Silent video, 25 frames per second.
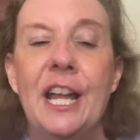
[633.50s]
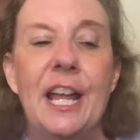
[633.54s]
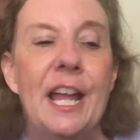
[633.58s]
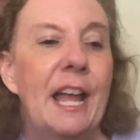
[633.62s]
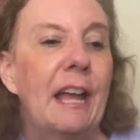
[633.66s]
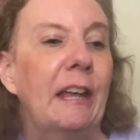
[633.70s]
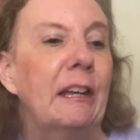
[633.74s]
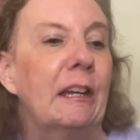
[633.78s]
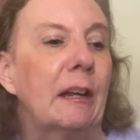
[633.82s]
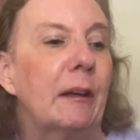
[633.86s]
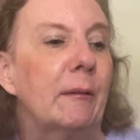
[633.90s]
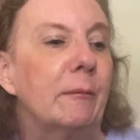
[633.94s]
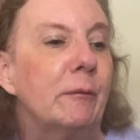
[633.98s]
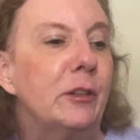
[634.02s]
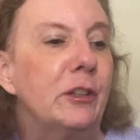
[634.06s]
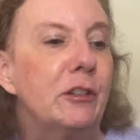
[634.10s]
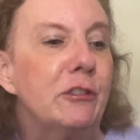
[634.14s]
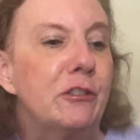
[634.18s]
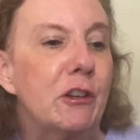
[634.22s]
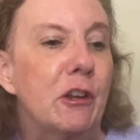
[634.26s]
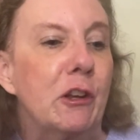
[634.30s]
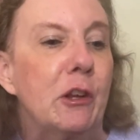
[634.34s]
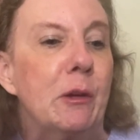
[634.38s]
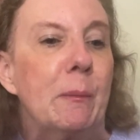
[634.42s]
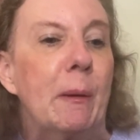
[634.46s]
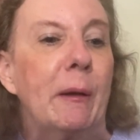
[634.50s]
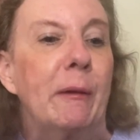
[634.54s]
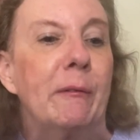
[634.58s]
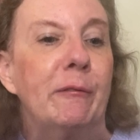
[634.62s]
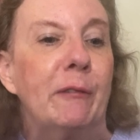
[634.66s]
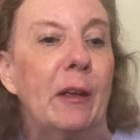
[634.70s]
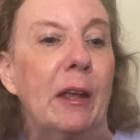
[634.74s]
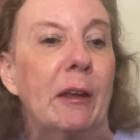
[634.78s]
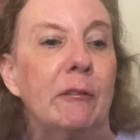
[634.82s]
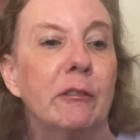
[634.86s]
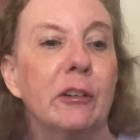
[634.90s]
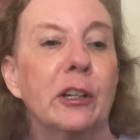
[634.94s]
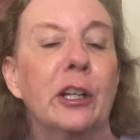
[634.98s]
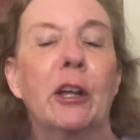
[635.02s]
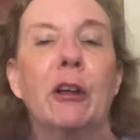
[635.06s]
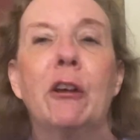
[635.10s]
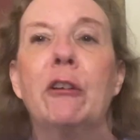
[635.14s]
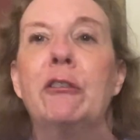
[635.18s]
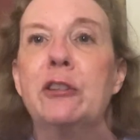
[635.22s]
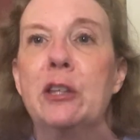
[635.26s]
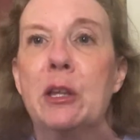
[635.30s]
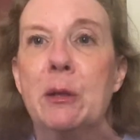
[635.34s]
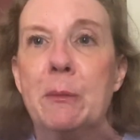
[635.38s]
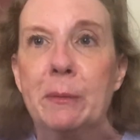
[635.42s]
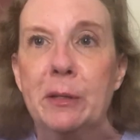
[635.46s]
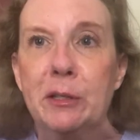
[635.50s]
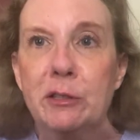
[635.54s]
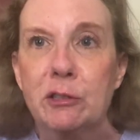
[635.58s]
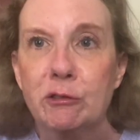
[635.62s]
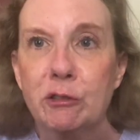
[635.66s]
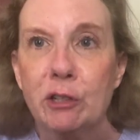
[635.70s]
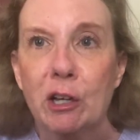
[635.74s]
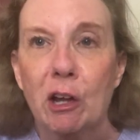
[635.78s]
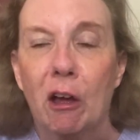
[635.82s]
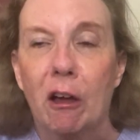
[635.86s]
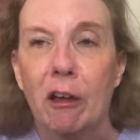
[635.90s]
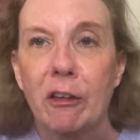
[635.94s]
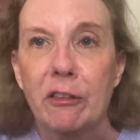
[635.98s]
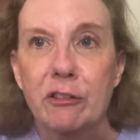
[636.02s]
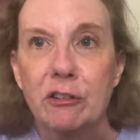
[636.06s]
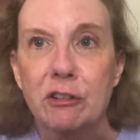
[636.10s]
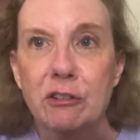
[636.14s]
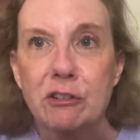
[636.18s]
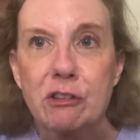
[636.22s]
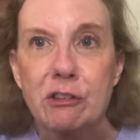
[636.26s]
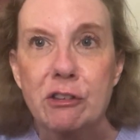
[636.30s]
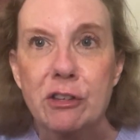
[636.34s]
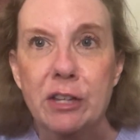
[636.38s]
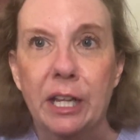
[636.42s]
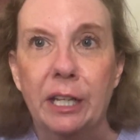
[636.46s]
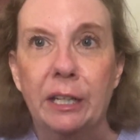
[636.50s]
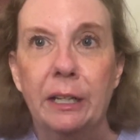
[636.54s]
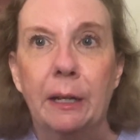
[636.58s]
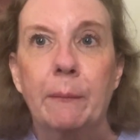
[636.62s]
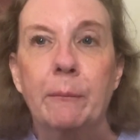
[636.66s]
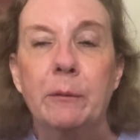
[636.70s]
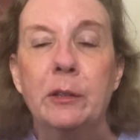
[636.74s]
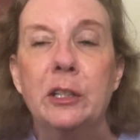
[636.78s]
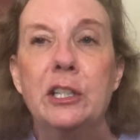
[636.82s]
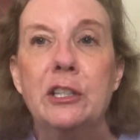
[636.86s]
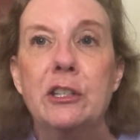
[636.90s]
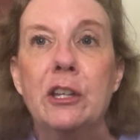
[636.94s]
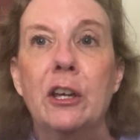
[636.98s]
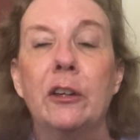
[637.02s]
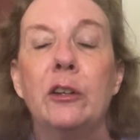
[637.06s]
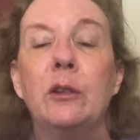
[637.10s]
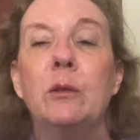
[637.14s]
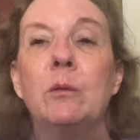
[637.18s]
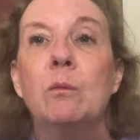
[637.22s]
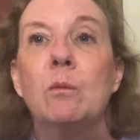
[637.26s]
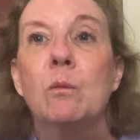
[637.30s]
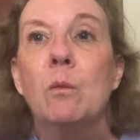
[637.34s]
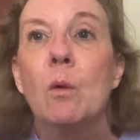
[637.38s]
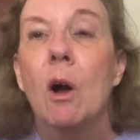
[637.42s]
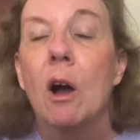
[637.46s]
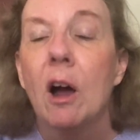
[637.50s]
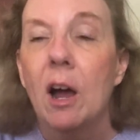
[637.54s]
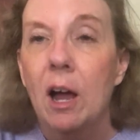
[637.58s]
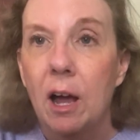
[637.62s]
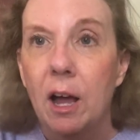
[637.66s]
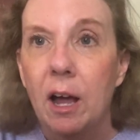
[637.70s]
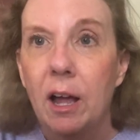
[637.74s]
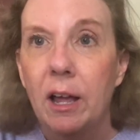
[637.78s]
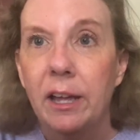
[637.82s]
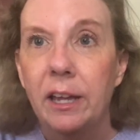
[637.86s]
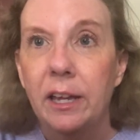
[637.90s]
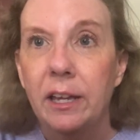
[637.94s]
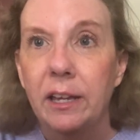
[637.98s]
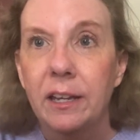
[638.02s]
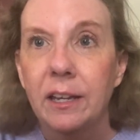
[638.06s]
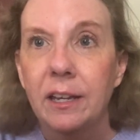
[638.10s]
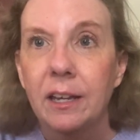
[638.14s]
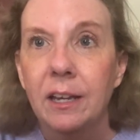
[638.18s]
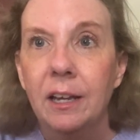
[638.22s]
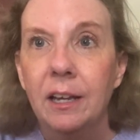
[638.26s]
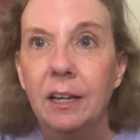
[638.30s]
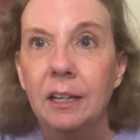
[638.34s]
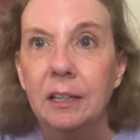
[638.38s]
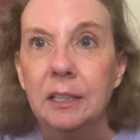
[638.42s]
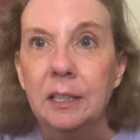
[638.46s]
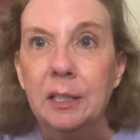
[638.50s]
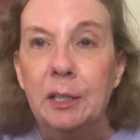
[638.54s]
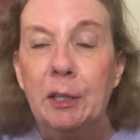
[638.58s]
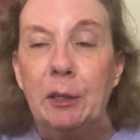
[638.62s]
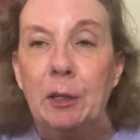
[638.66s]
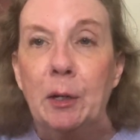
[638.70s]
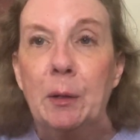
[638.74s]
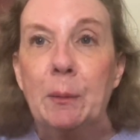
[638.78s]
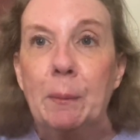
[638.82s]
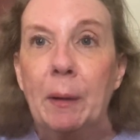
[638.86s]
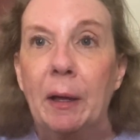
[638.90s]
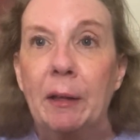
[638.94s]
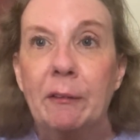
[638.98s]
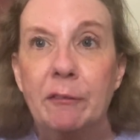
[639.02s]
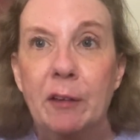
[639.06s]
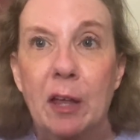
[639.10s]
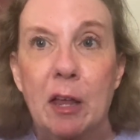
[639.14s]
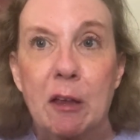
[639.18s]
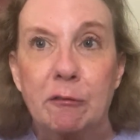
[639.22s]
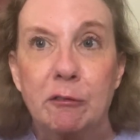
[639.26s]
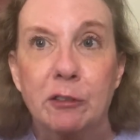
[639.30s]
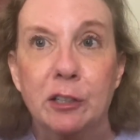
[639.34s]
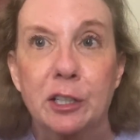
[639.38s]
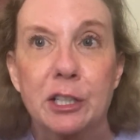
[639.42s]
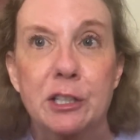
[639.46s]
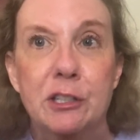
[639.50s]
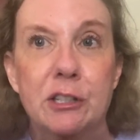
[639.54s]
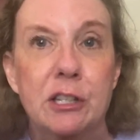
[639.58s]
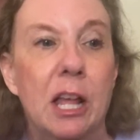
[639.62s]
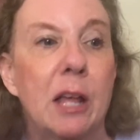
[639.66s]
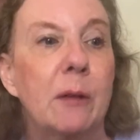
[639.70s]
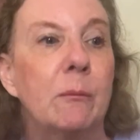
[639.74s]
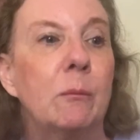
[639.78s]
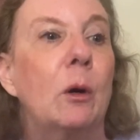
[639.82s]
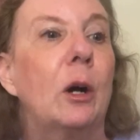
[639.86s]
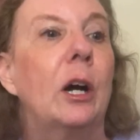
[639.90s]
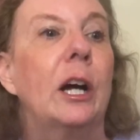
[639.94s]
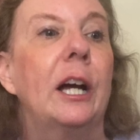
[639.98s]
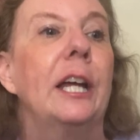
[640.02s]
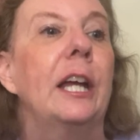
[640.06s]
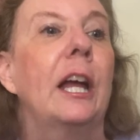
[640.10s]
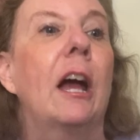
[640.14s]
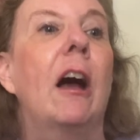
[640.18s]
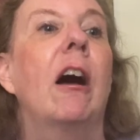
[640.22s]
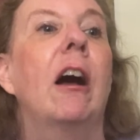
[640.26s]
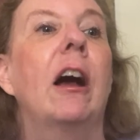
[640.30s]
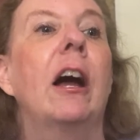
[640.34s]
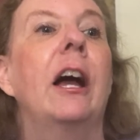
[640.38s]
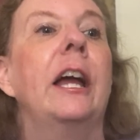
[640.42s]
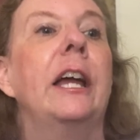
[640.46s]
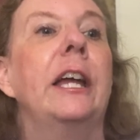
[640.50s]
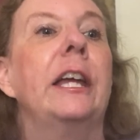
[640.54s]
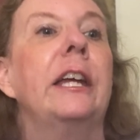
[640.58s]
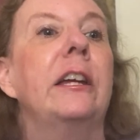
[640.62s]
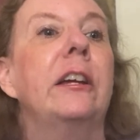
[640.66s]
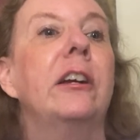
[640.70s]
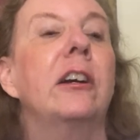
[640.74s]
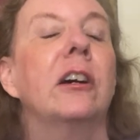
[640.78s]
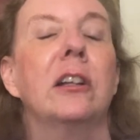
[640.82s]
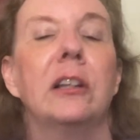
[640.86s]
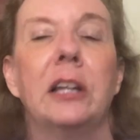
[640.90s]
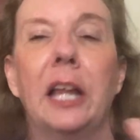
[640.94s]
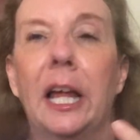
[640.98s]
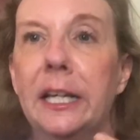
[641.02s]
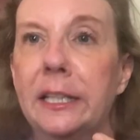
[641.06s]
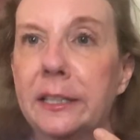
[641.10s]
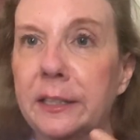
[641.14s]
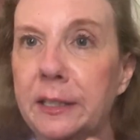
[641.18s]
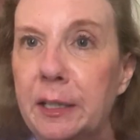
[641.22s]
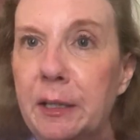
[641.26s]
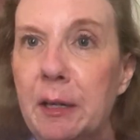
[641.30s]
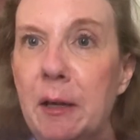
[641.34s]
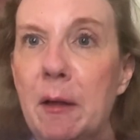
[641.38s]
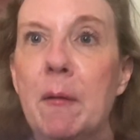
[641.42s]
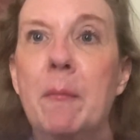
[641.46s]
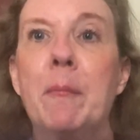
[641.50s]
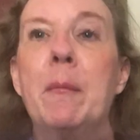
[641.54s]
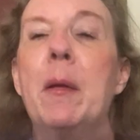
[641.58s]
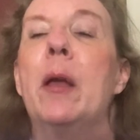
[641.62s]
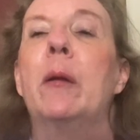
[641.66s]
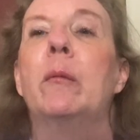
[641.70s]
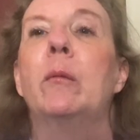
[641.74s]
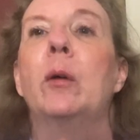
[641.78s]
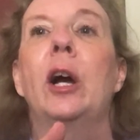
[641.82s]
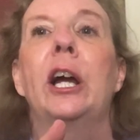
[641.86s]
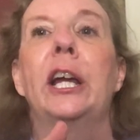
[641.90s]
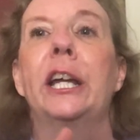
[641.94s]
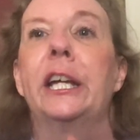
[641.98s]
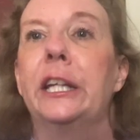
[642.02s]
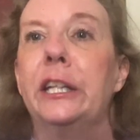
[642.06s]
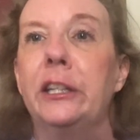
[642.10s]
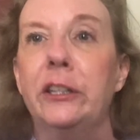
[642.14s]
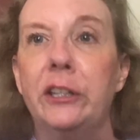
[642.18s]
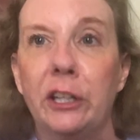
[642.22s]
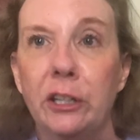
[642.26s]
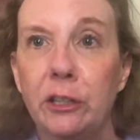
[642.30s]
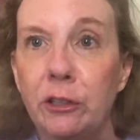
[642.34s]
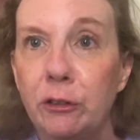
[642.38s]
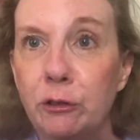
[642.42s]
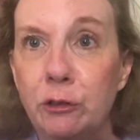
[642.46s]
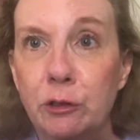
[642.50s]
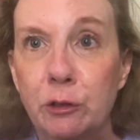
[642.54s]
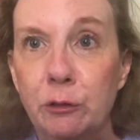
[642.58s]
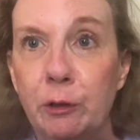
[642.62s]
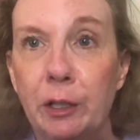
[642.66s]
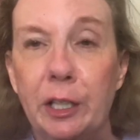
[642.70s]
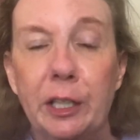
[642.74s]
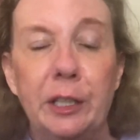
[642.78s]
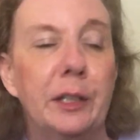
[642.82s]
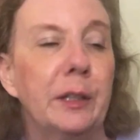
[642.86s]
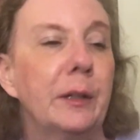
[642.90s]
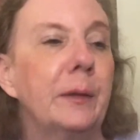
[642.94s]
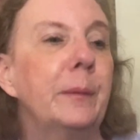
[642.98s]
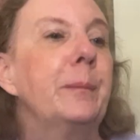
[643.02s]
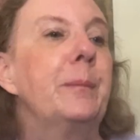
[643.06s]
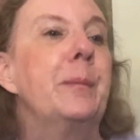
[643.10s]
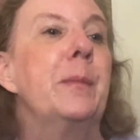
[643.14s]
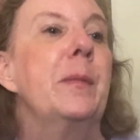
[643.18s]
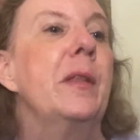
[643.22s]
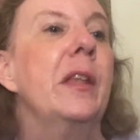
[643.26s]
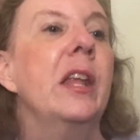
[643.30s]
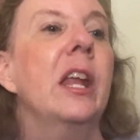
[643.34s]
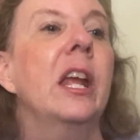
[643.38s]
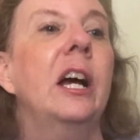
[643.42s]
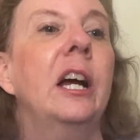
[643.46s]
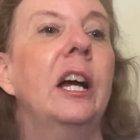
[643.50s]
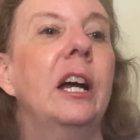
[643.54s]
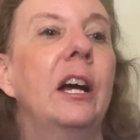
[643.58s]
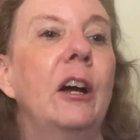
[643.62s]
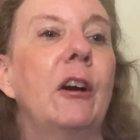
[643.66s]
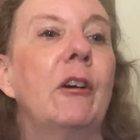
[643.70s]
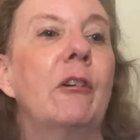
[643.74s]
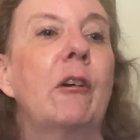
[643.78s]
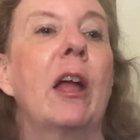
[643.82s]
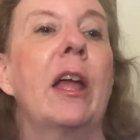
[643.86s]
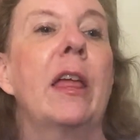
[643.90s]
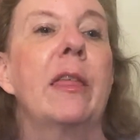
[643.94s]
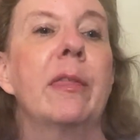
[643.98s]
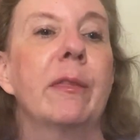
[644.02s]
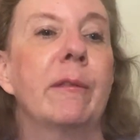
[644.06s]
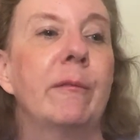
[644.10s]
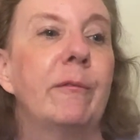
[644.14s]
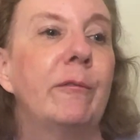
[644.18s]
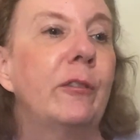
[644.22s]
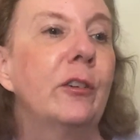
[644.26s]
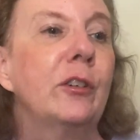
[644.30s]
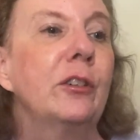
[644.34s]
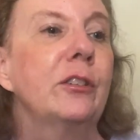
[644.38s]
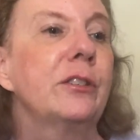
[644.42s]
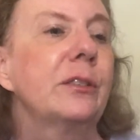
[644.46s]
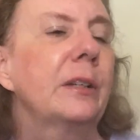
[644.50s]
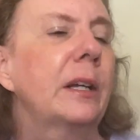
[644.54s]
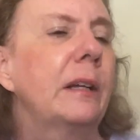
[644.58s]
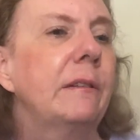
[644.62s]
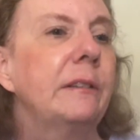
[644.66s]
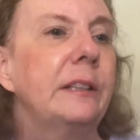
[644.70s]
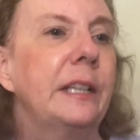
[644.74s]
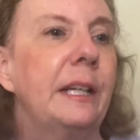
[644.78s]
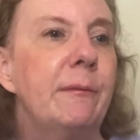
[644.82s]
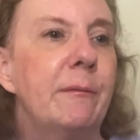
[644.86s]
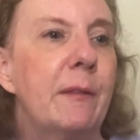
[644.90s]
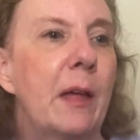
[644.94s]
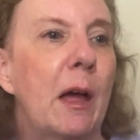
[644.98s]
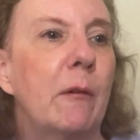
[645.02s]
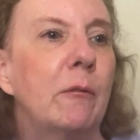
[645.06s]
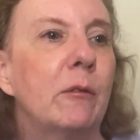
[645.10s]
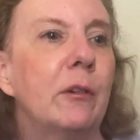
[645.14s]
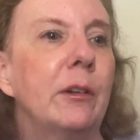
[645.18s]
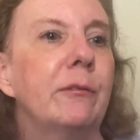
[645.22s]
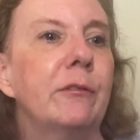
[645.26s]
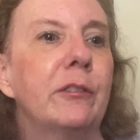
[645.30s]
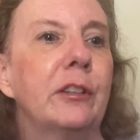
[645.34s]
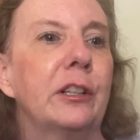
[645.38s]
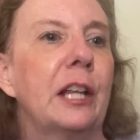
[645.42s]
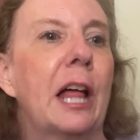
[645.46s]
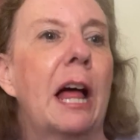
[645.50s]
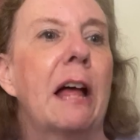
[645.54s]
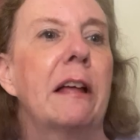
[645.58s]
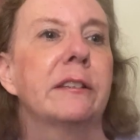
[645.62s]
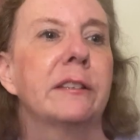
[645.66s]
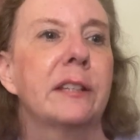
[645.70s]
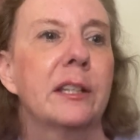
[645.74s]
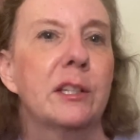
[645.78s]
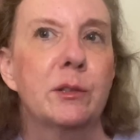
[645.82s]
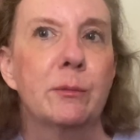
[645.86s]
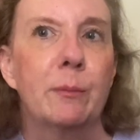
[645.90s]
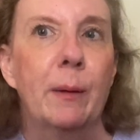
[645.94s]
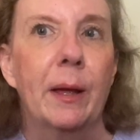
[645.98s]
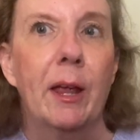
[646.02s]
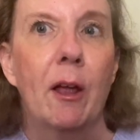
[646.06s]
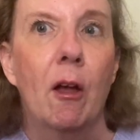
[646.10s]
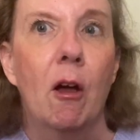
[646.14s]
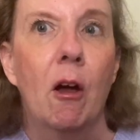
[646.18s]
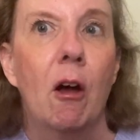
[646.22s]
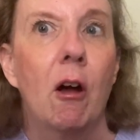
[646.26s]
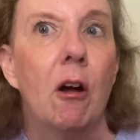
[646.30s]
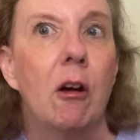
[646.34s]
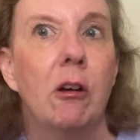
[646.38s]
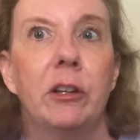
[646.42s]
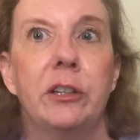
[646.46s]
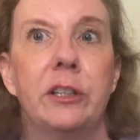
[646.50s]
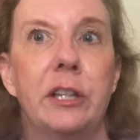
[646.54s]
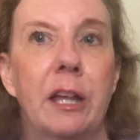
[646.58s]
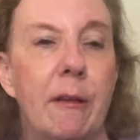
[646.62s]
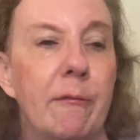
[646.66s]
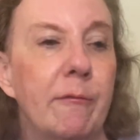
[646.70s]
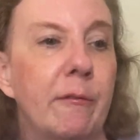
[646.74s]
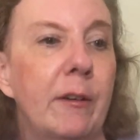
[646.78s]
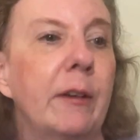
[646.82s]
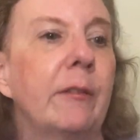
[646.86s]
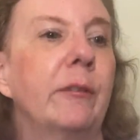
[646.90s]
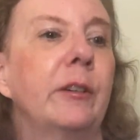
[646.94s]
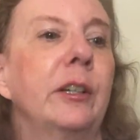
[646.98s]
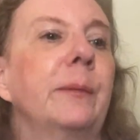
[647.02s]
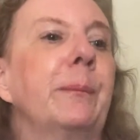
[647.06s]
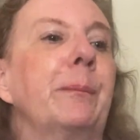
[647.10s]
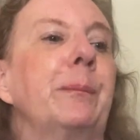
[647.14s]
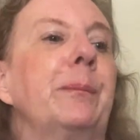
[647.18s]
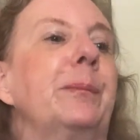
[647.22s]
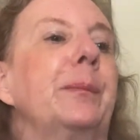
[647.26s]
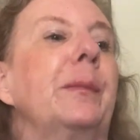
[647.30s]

And I'm going to show you my favorite cozy mystery authors. And I'm going to tell you why they're my favorites and why I collect them and why I continue to read them. Okay, first I'll leave that one for the last. That's my all-time favorite.